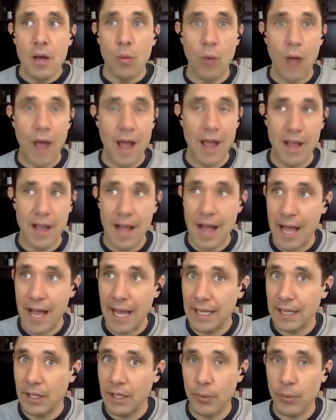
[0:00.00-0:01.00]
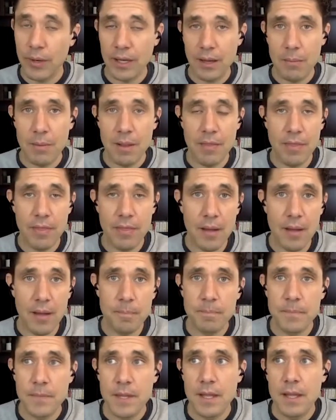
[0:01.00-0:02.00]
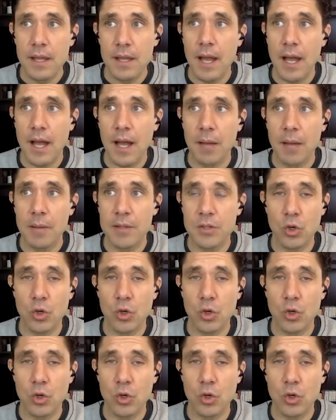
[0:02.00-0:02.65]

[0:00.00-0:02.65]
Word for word: I highly recommend them. Um, it's a